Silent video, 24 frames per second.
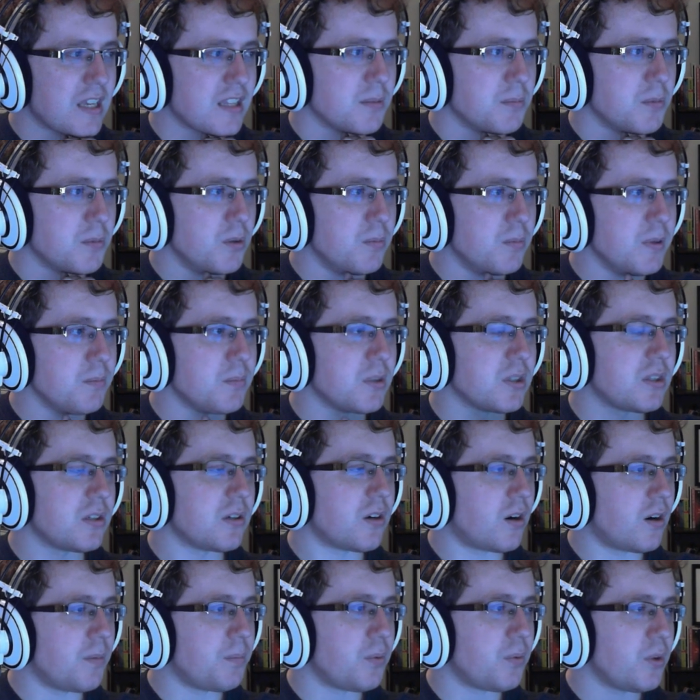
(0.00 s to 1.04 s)
at the moment, but
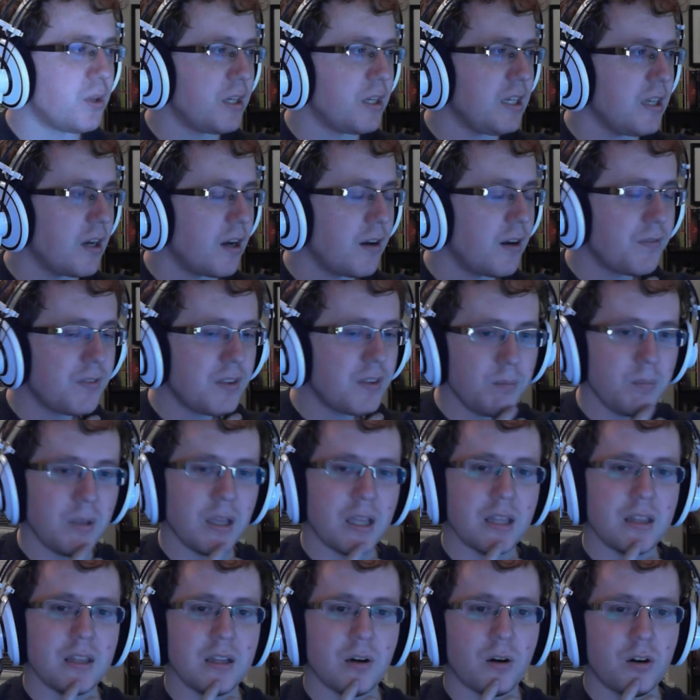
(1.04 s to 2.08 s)
there are plenty of them,
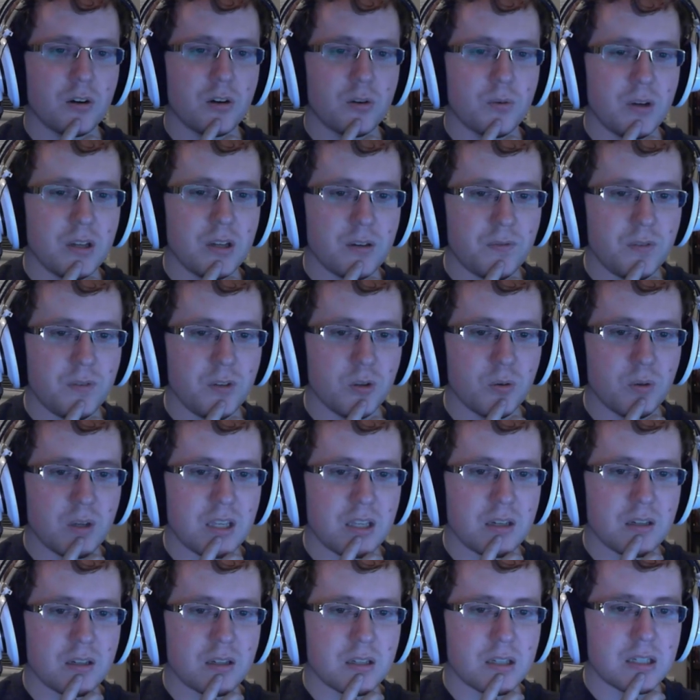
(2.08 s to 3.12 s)
and there are quite a few
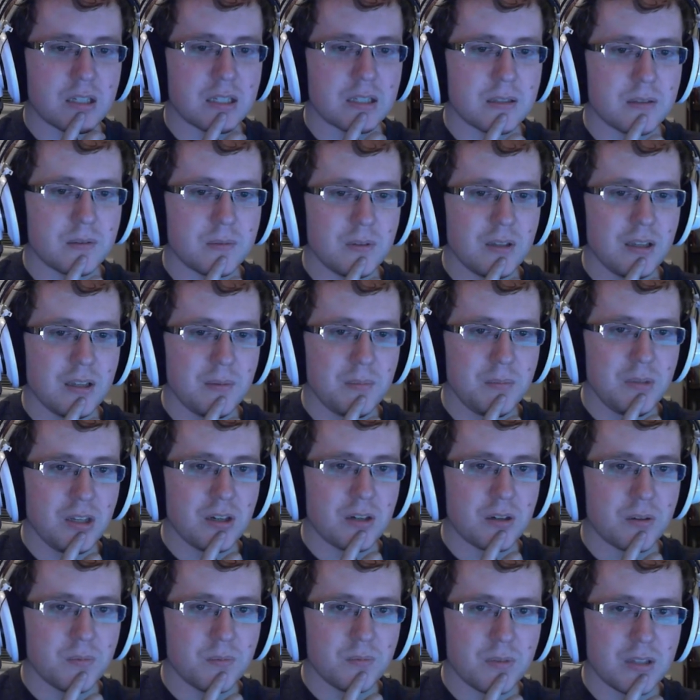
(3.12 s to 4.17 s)
in, you
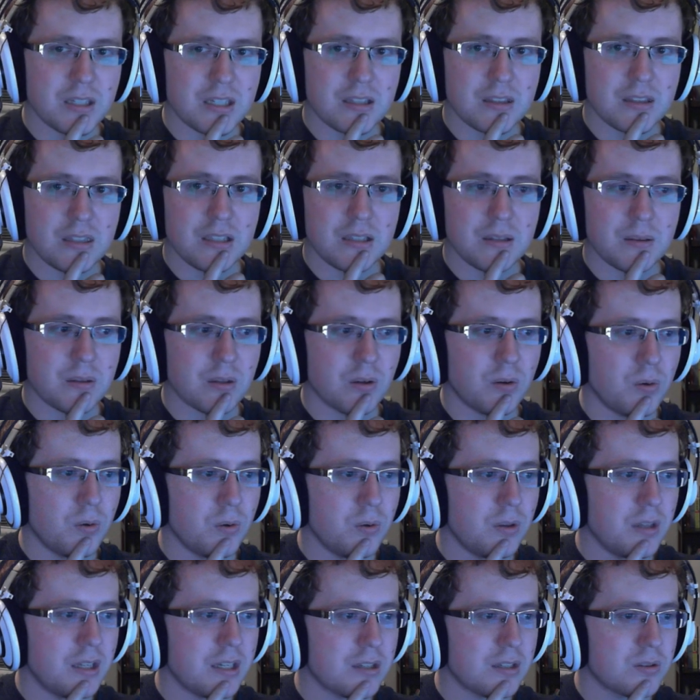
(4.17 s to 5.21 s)
know, like the
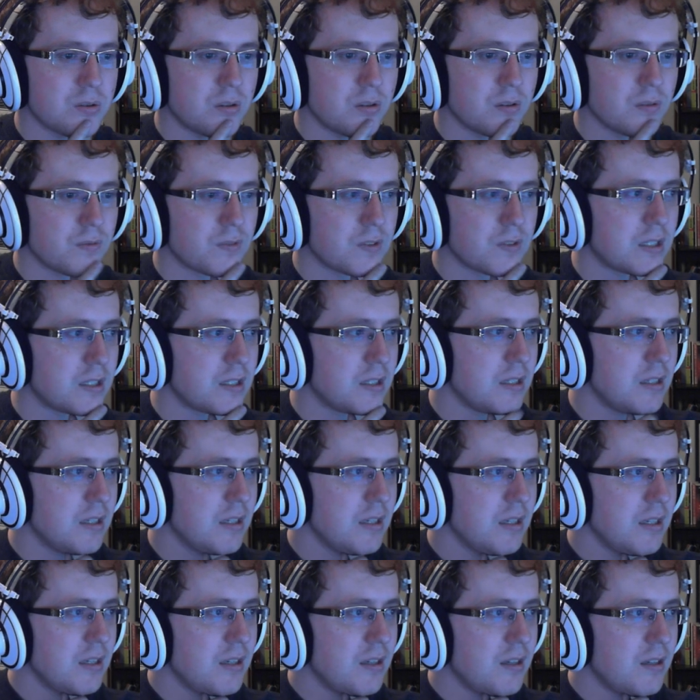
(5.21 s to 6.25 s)
whole like sort of
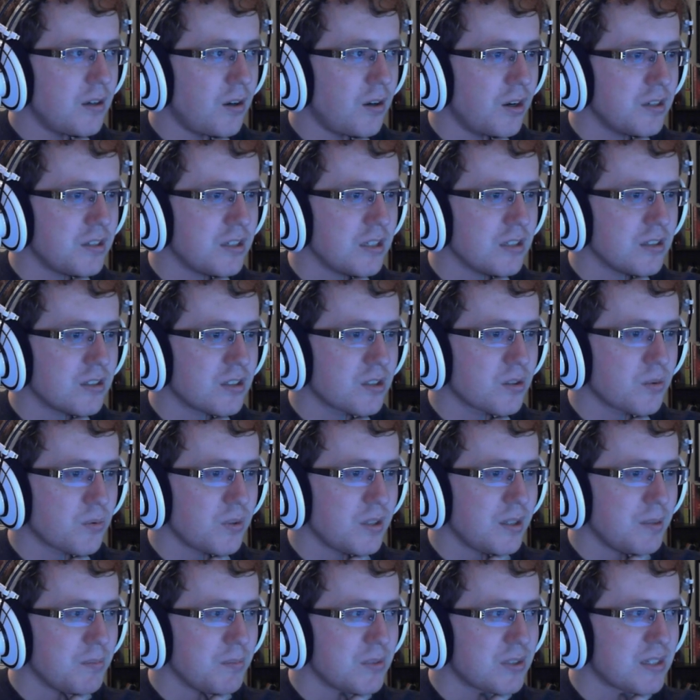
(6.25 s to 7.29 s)
Haunting
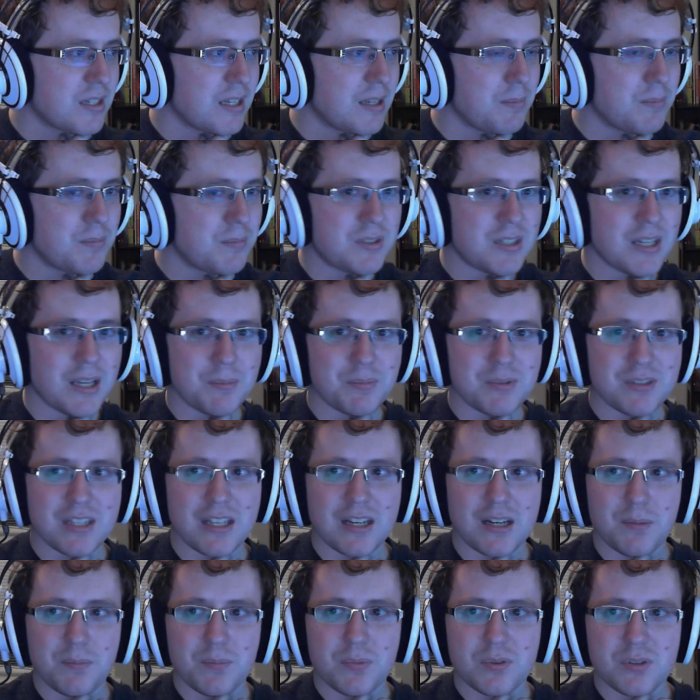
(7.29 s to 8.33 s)
Screams type
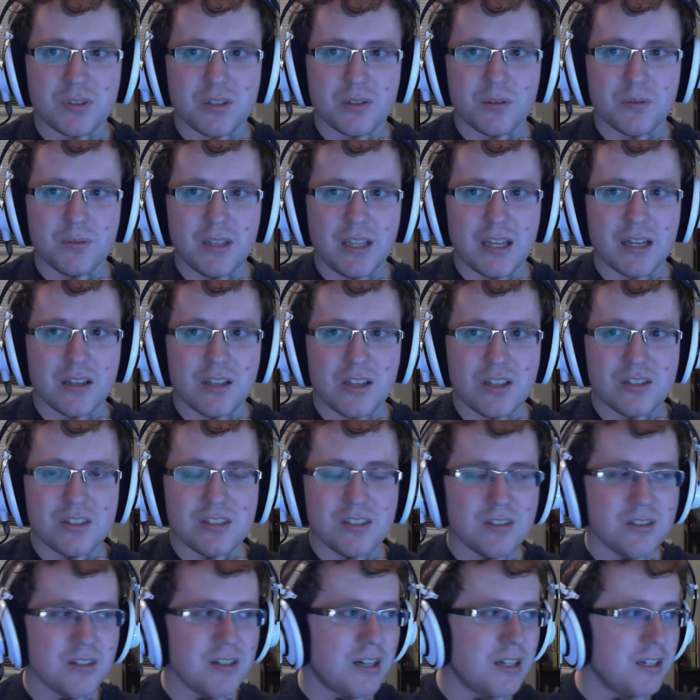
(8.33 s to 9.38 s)
setup. So yeah,
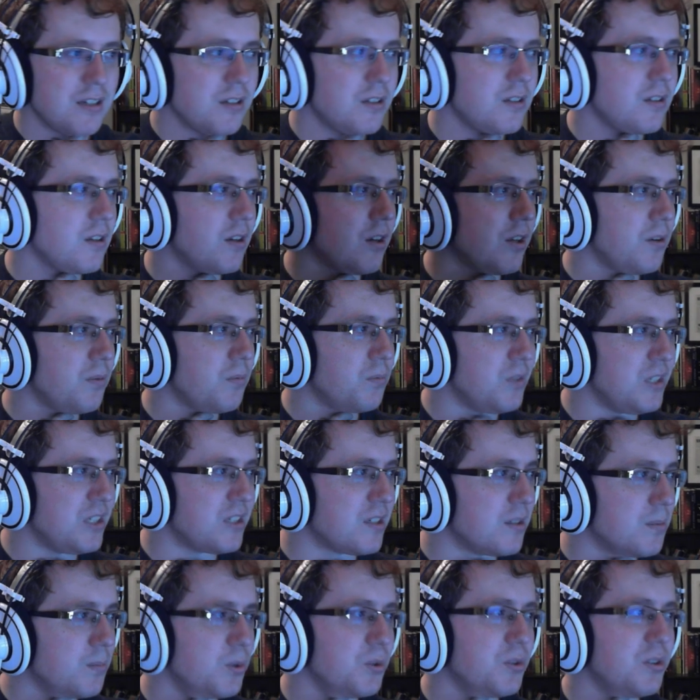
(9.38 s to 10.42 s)
it's not
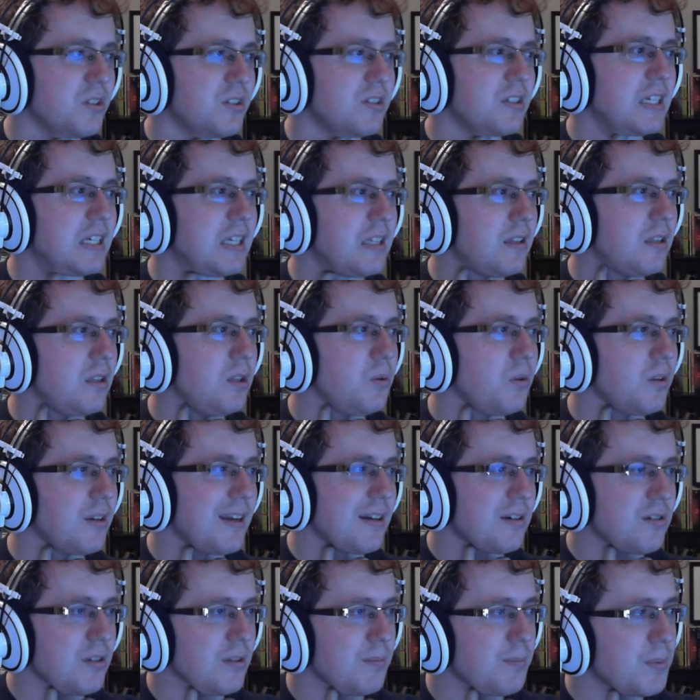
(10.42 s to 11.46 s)
unreasonable to say that you could
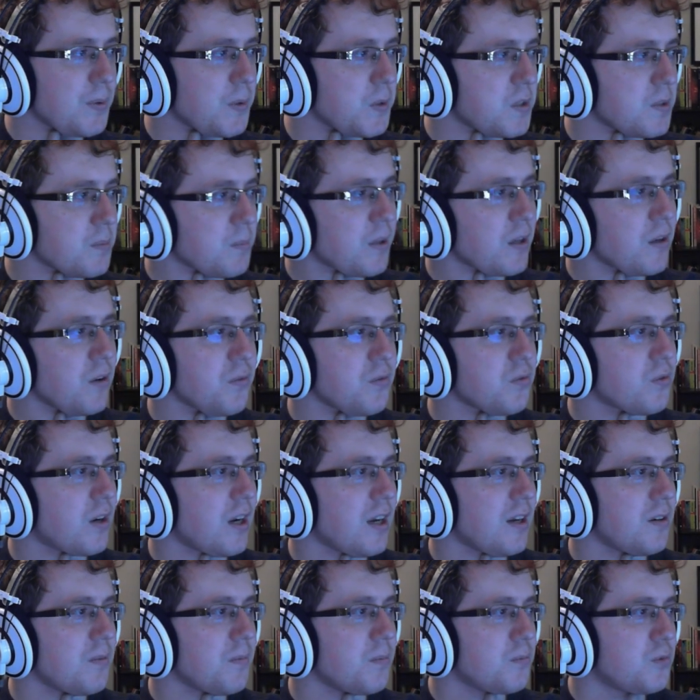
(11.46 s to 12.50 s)
actually build some elf
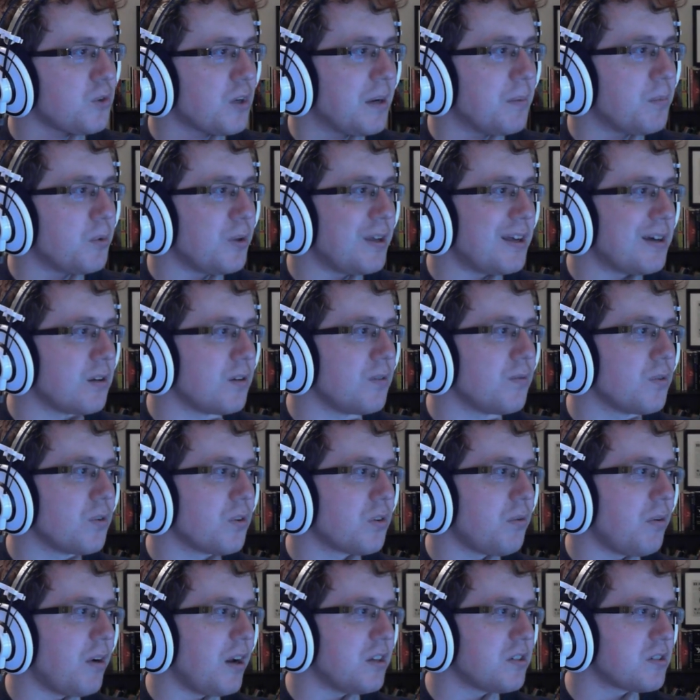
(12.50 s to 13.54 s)
tribal out of
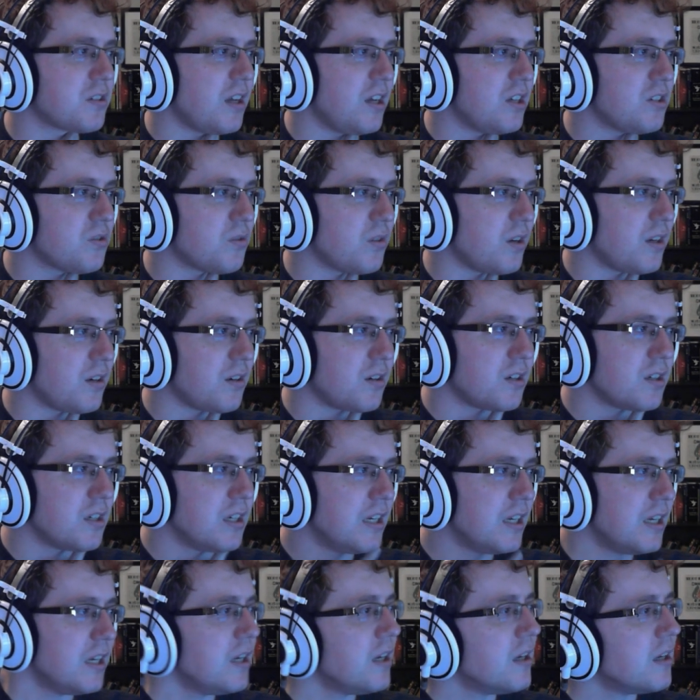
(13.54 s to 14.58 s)
Lethrai
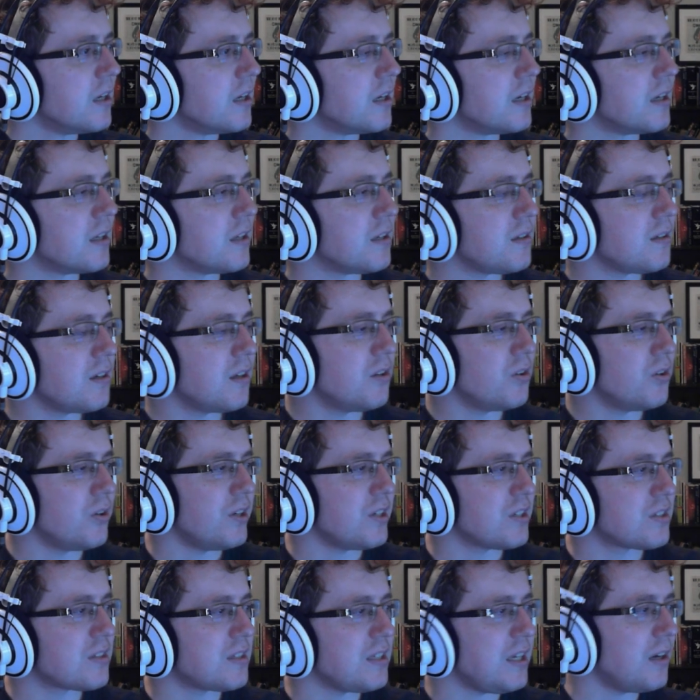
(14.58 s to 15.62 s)
Skystrider.
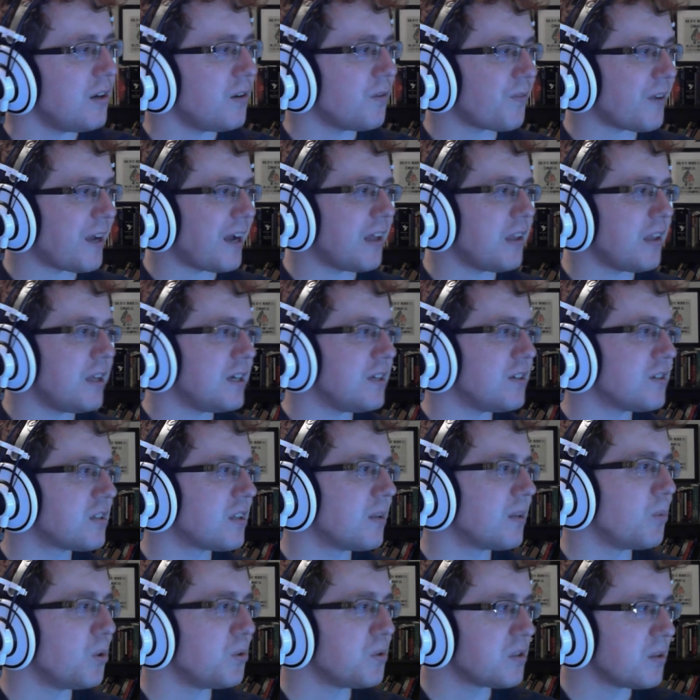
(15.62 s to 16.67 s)
Nonetheless, the elf ally is
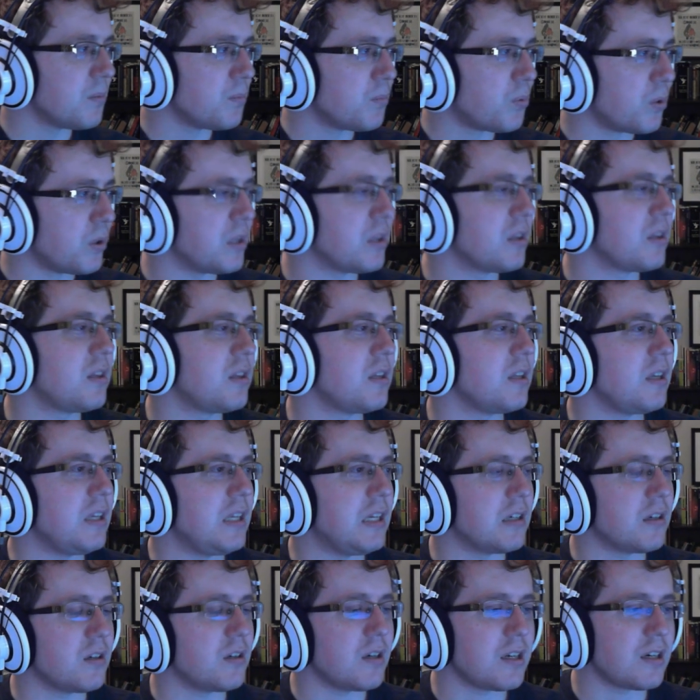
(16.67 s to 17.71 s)
the most important thing
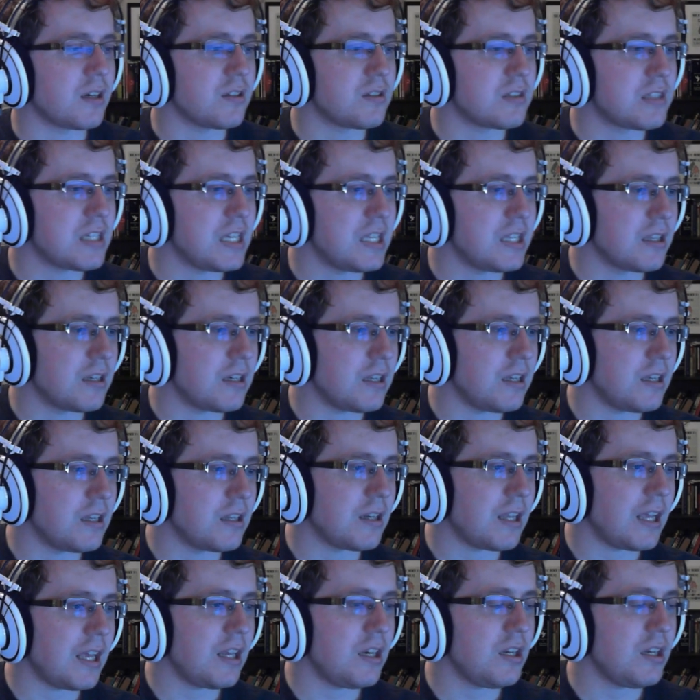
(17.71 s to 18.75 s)
here, and I'd say that
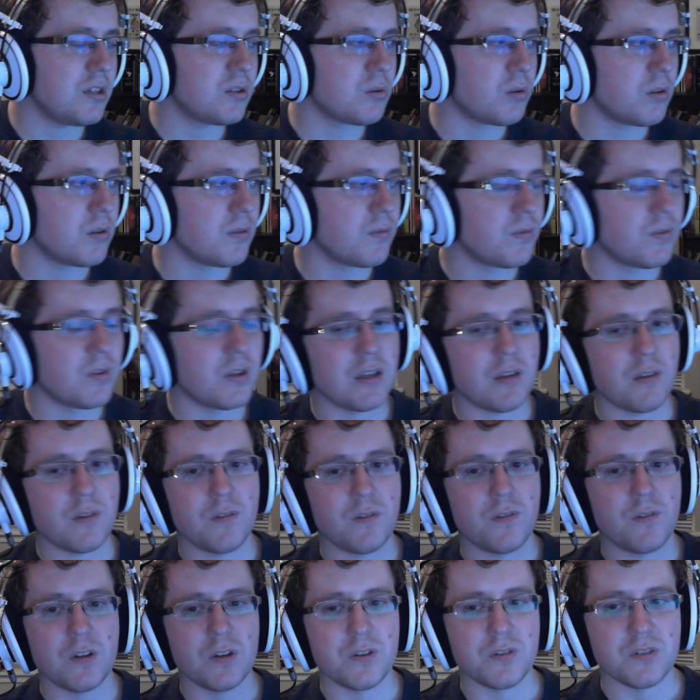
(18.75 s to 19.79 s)
in any sort of like
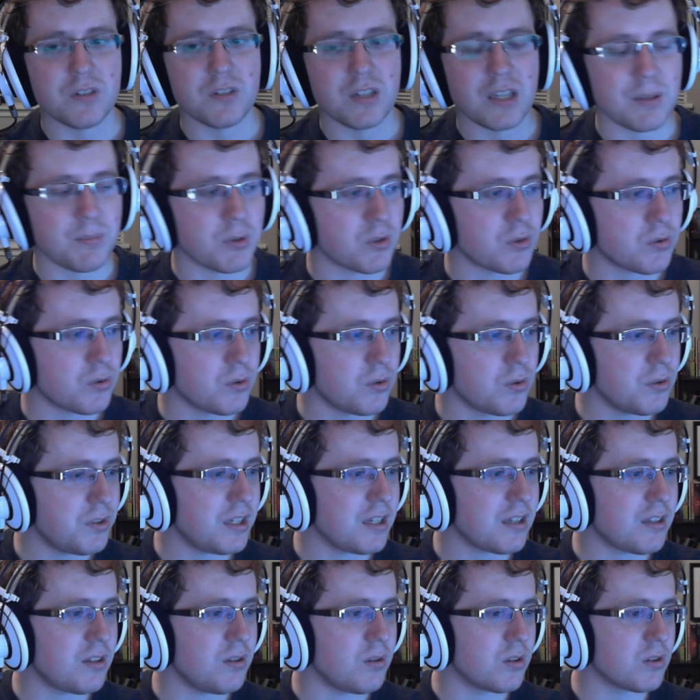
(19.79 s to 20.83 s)
Felm type control
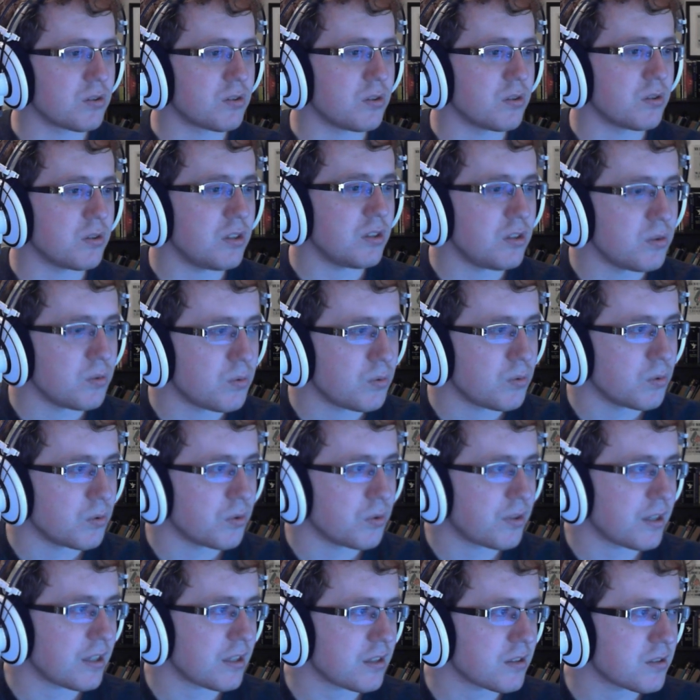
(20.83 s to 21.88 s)
deck, you can certainly do cool
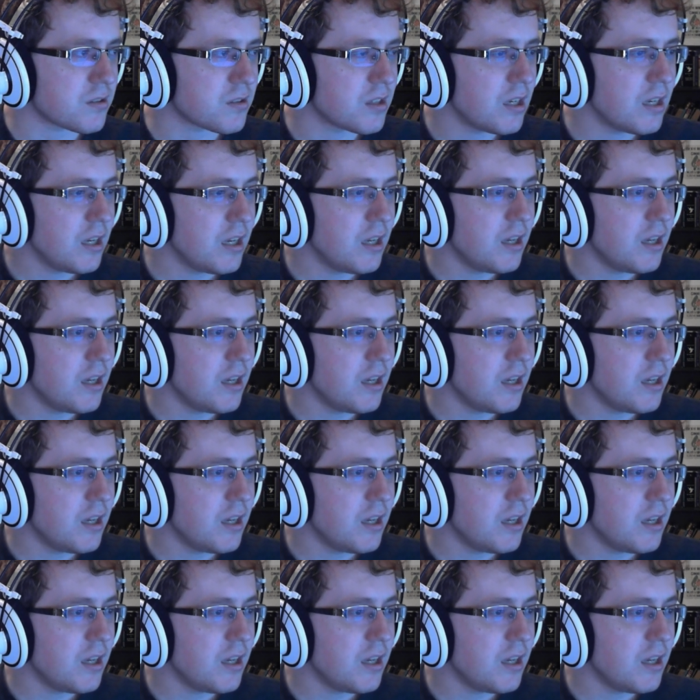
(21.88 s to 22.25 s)
things.